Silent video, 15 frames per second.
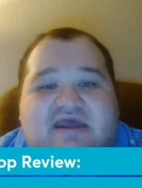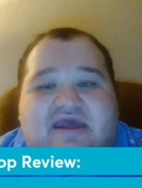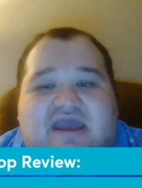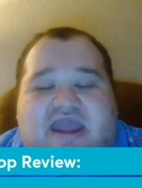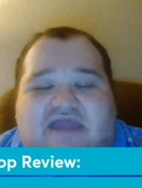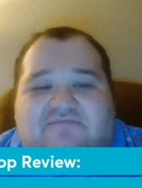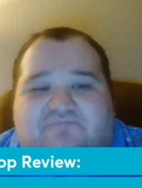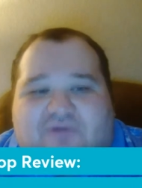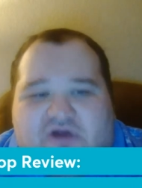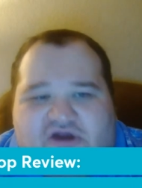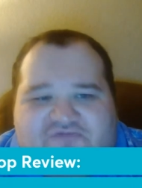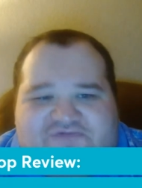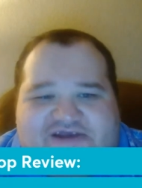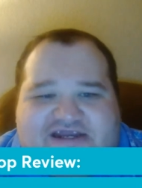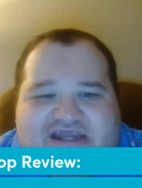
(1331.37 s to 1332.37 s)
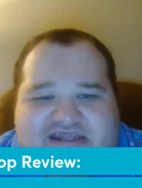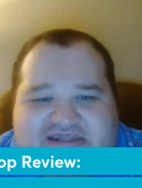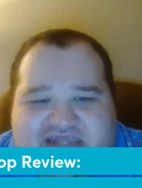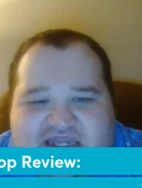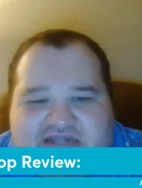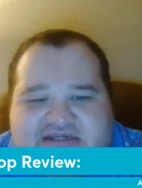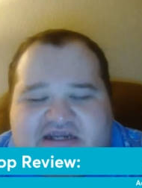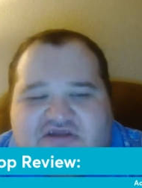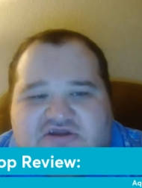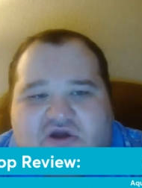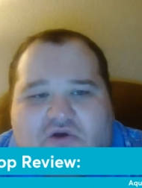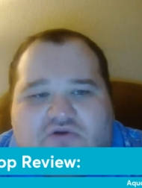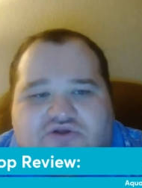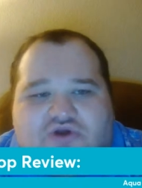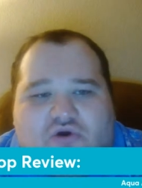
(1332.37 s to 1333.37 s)
in perfect condition,
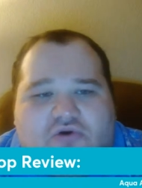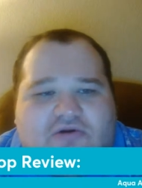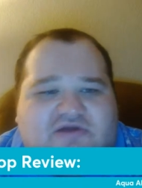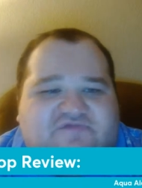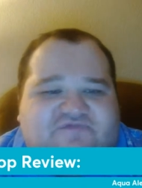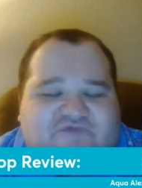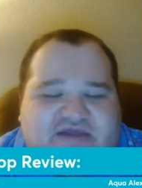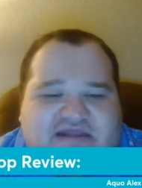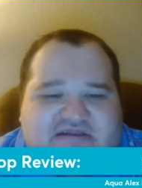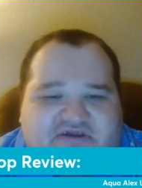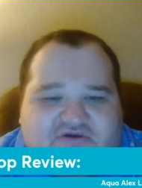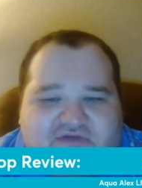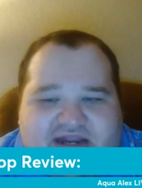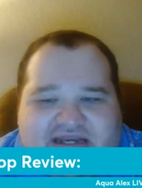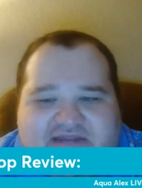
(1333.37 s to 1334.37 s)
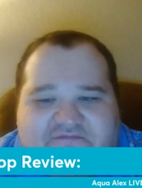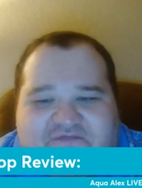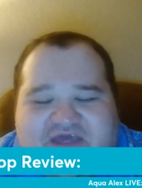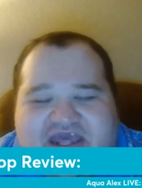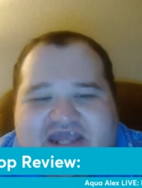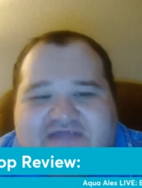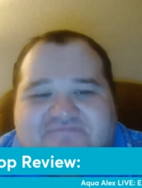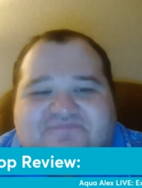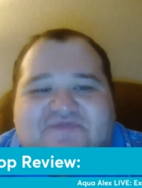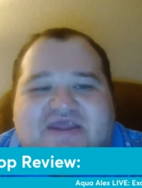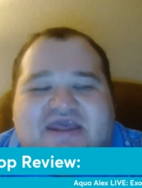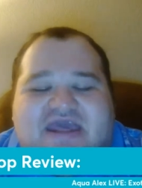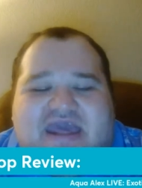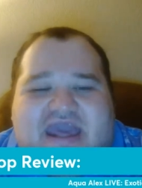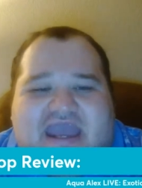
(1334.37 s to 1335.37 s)
no torn fins or anything,
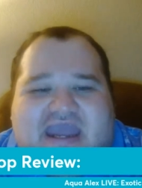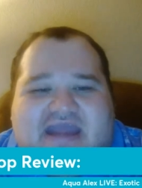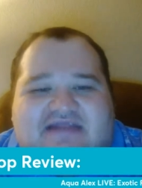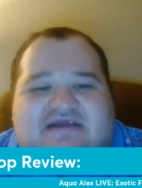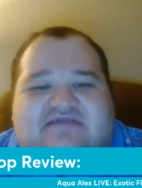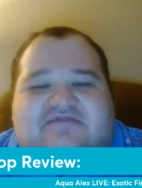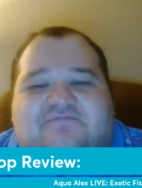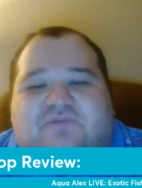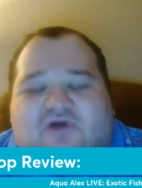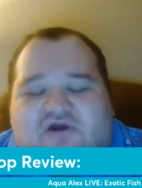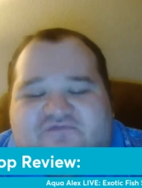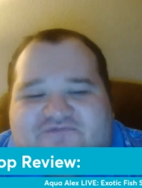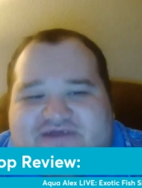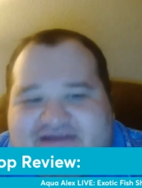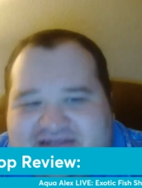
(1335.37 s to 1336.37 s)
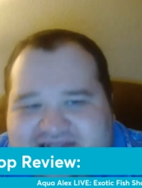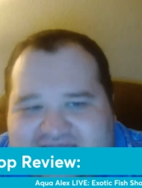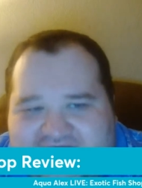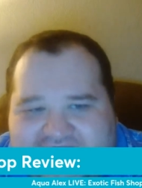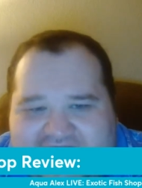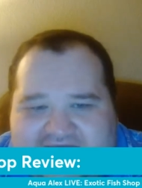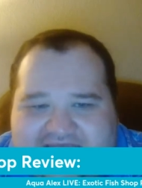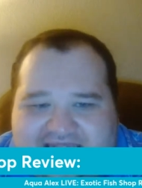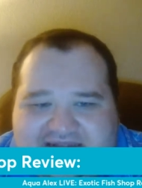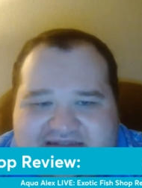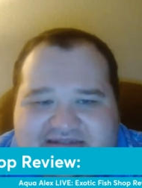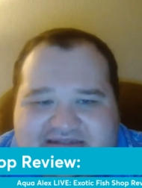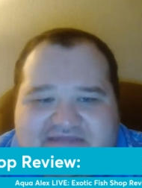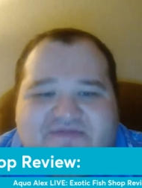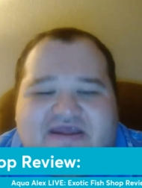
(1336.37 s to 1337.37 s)
and it's perfect size.